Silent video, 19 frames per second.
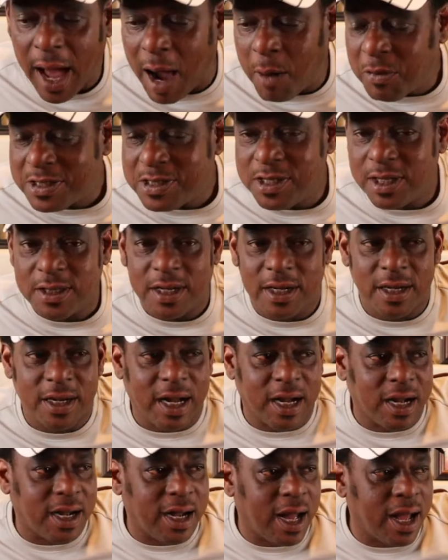I went to
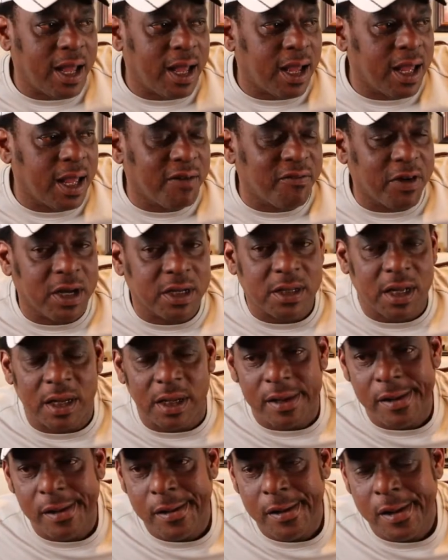the. I, I have a
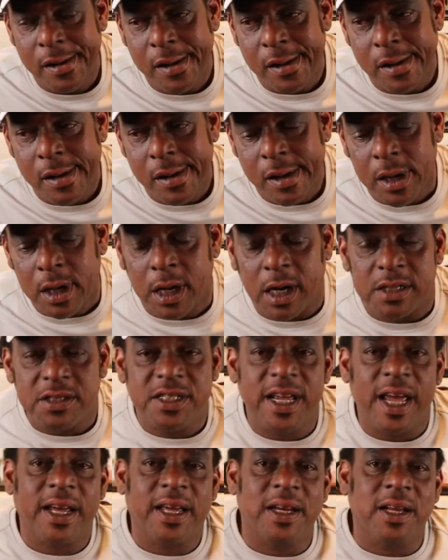a
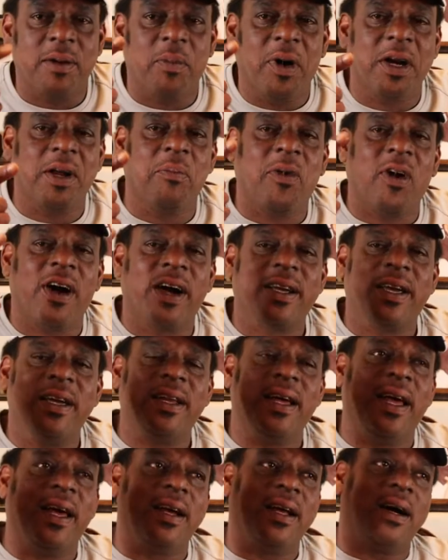checking and money
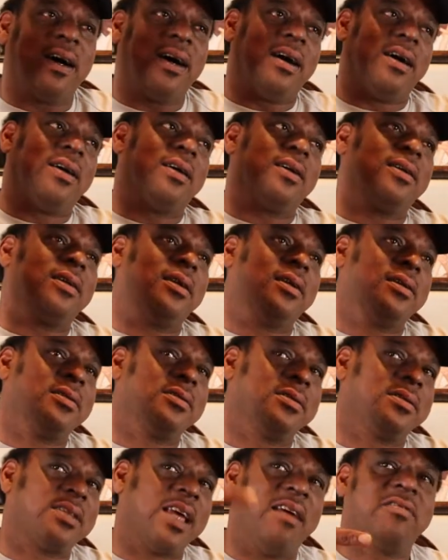market and a
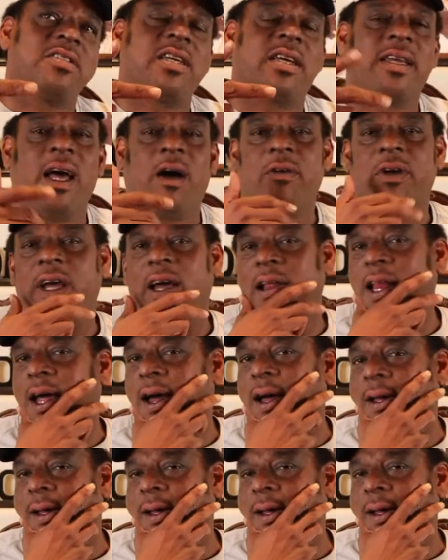savings account with Ally.